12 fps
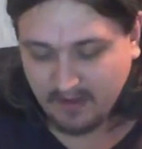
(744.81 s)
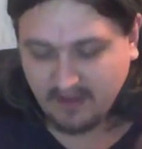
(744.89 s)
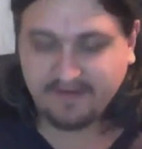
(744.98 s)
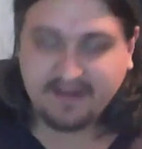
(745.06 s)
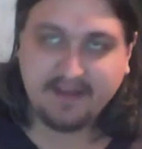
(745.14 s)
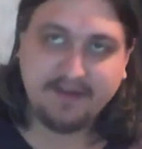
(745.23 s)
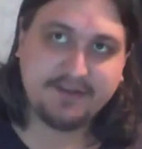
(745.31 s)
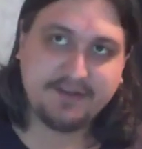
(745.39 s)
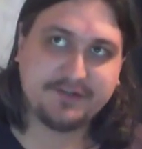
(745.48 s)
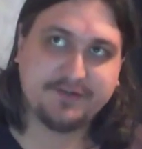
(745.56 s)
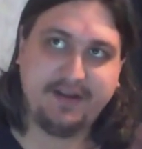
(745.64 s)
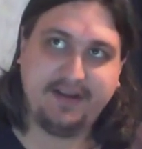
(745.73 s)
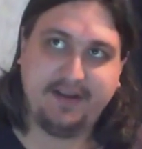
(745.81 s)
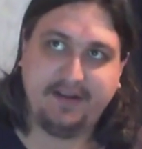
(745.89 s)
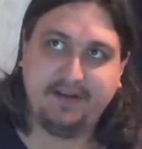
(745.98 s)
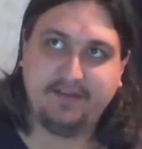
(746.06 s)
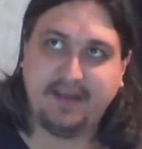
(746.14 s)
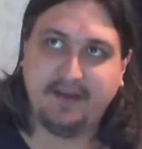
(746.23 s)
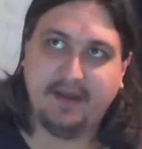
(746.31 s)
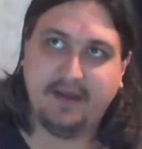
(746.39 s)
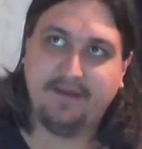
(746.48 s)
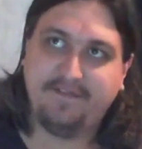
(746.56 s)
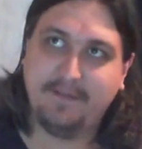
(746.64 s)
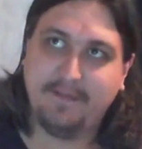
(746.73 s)
of any industry that
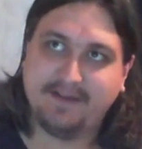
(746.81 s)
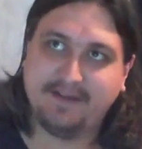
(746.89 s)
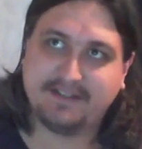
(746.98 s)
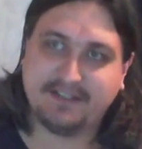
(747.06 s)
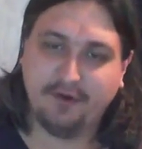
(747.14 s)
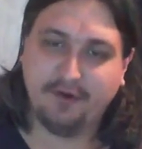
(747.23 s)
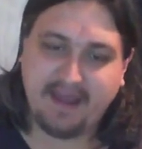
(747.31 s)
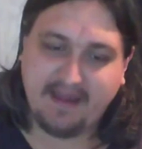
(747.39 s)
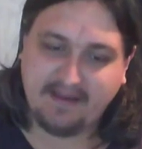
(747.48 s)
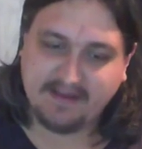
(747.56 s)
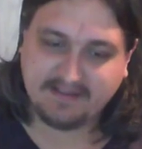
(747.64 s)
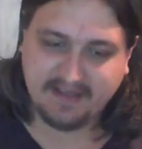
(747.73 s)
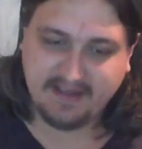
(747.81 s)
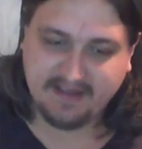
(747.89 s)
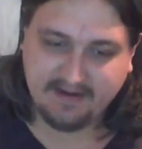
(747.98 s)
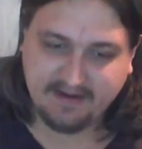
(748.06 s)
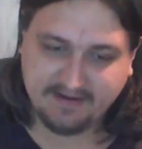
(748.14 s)
uh, feminists look at as a,